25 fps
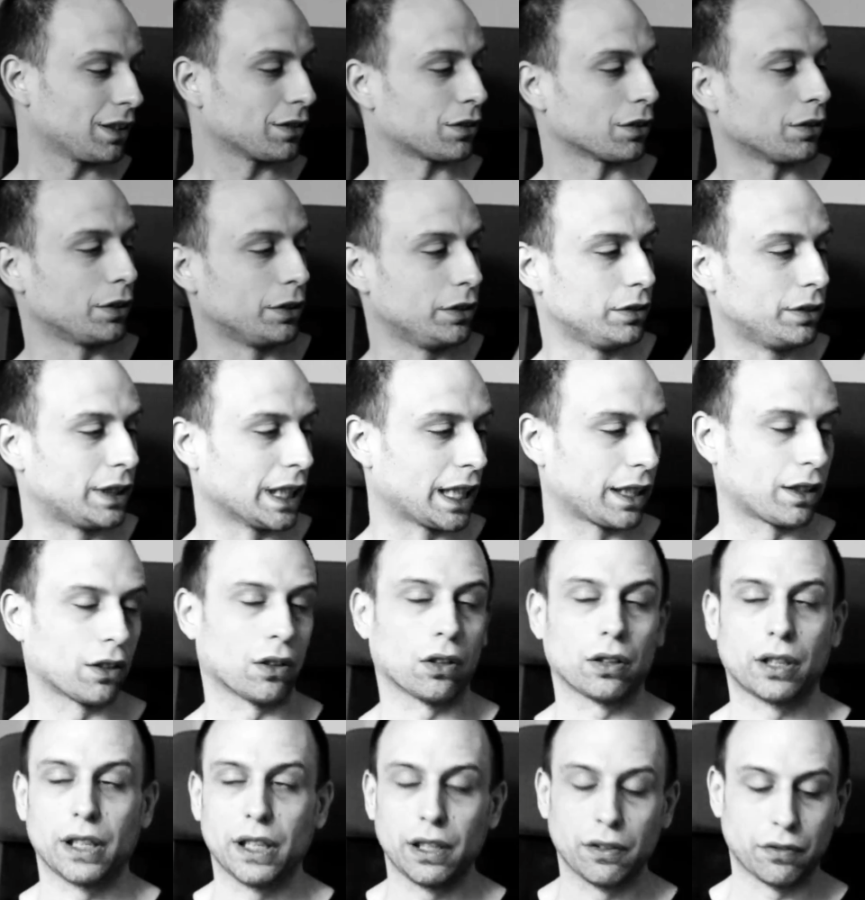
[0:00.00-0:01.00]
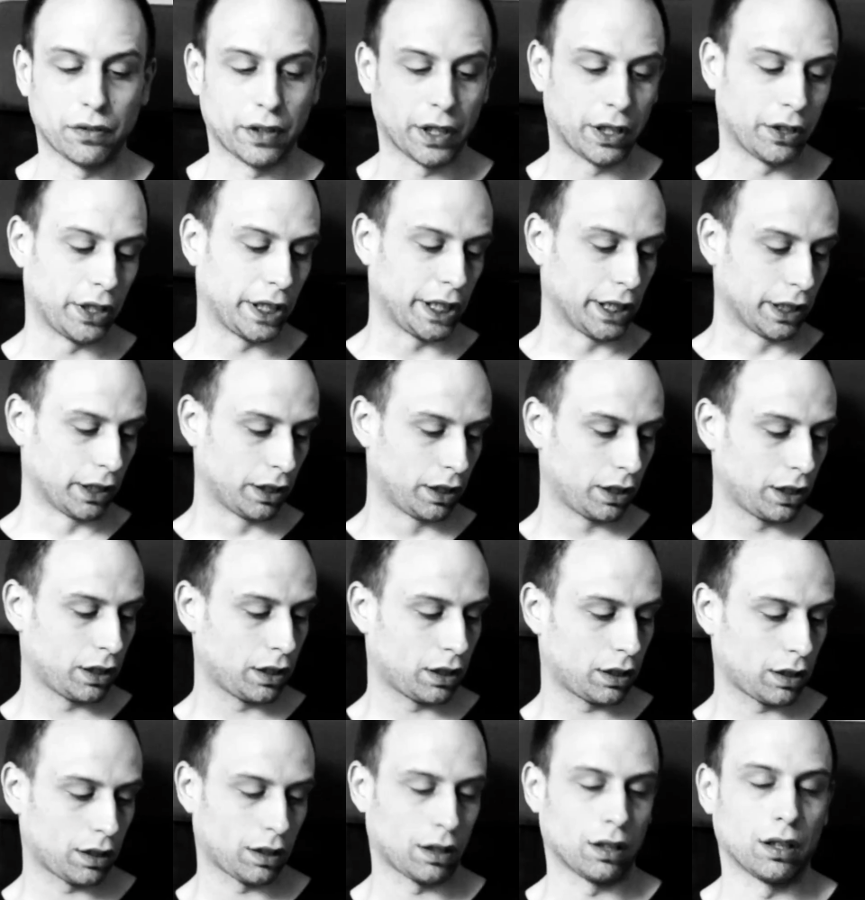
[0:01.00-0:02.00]
So you get all these very
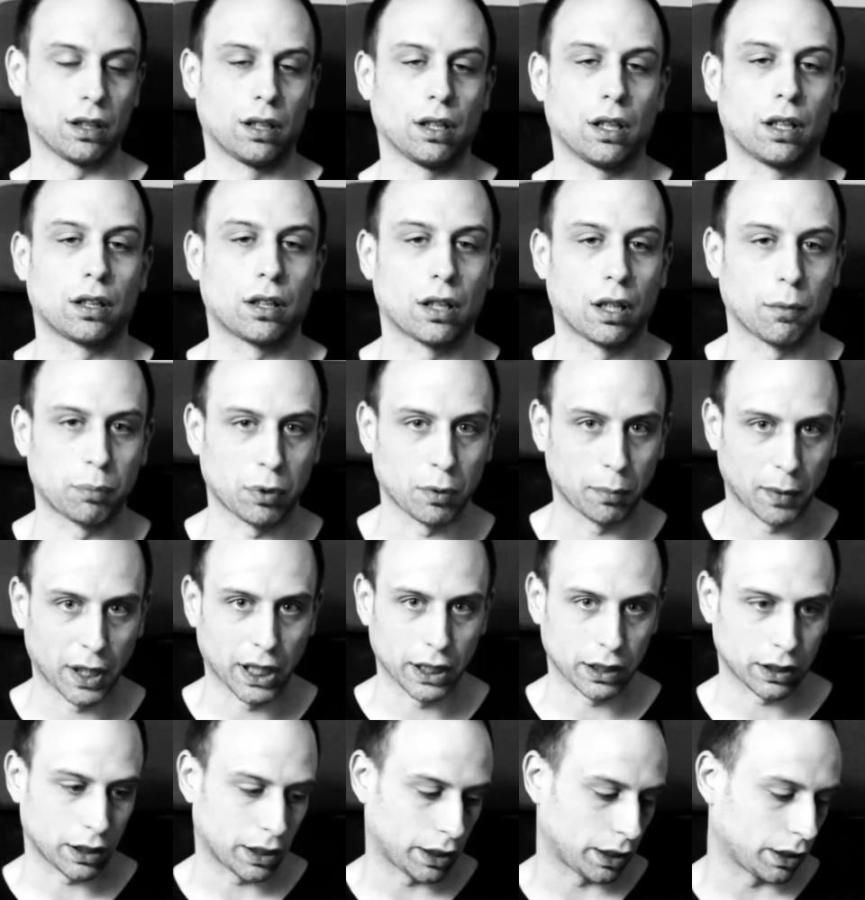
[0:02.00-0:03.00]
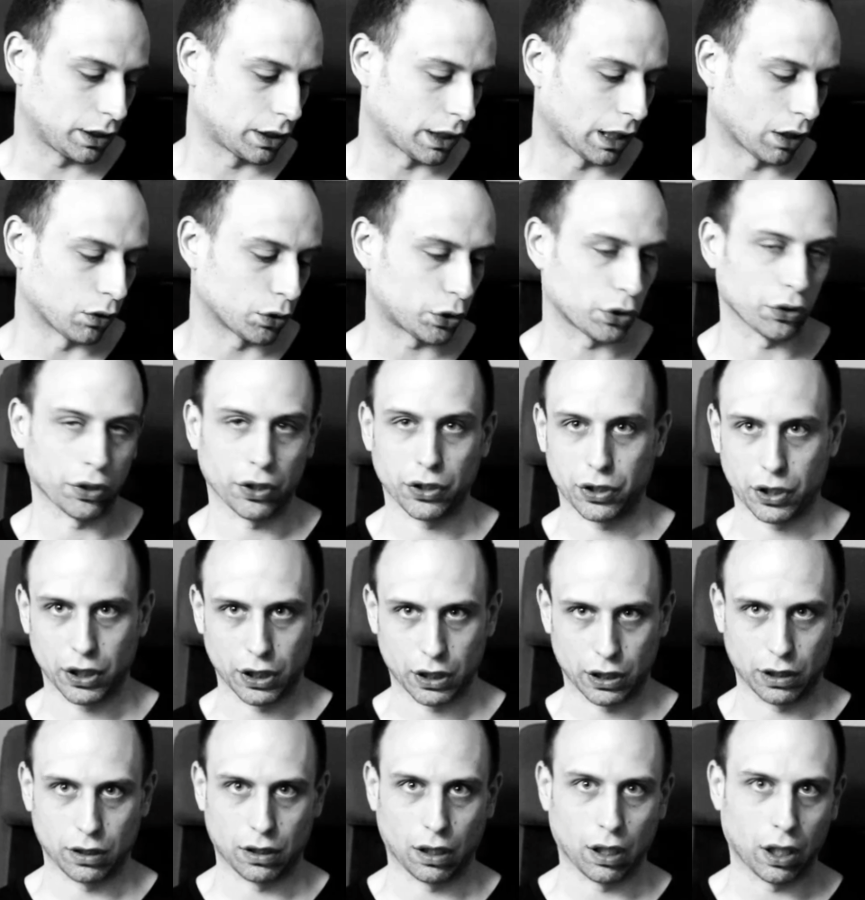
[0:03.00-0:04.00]
uncompromising sound
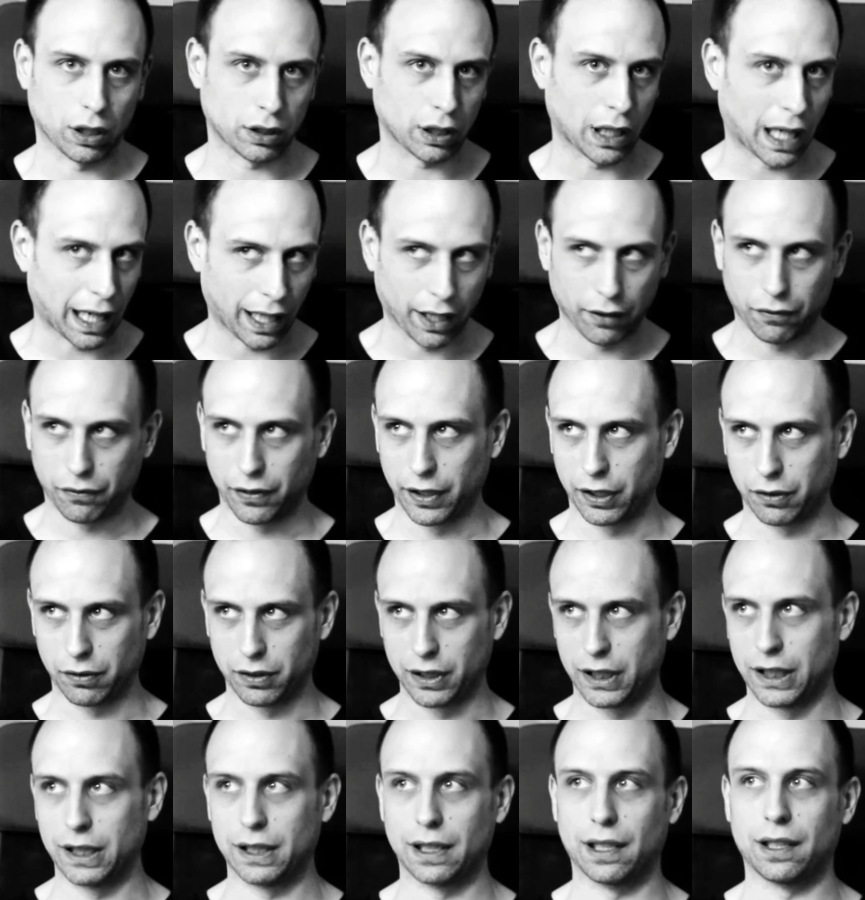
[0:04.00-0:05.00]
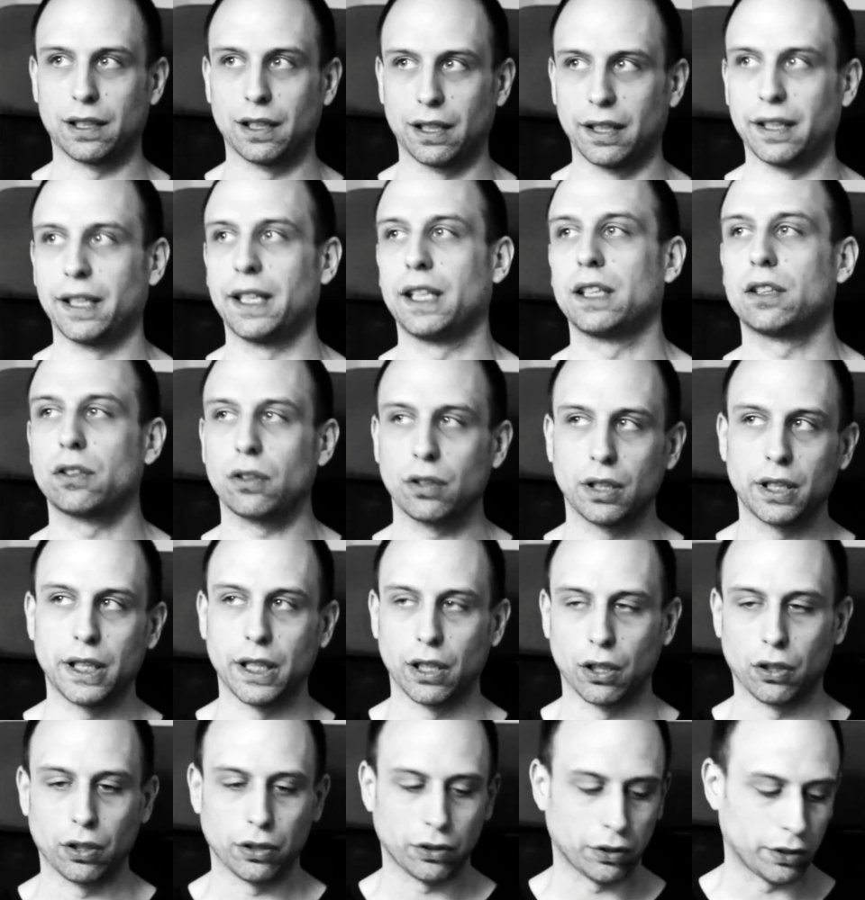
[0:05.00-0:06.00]
choices, lots of high frequencies that
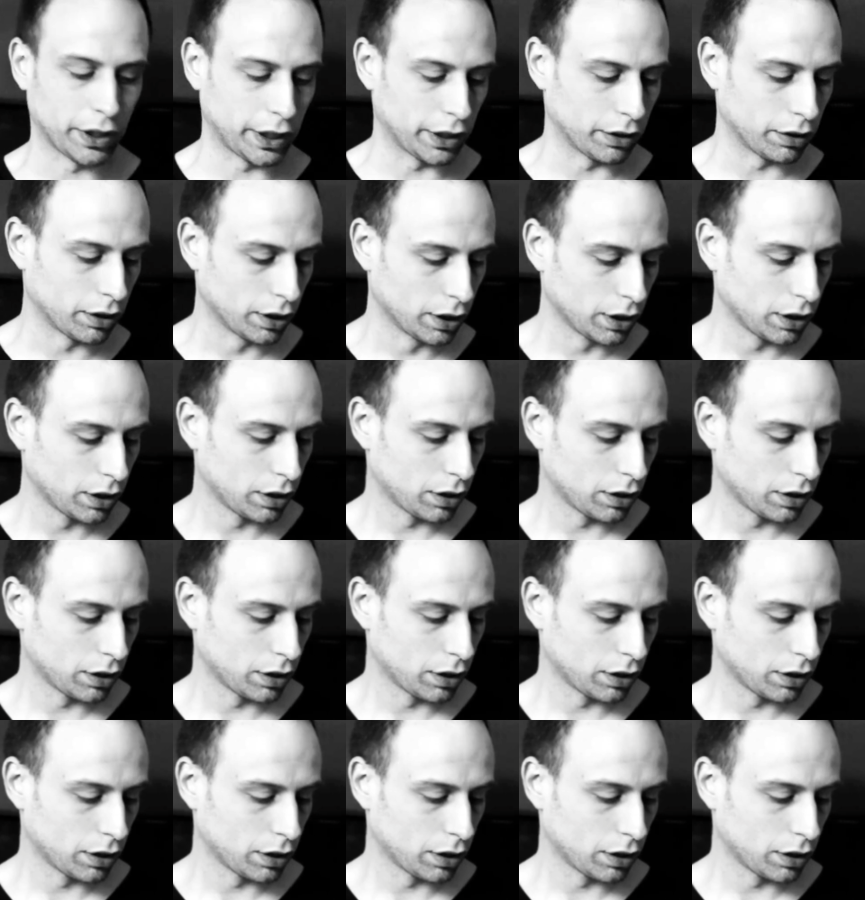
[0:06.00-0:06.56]
literally hurt your ear.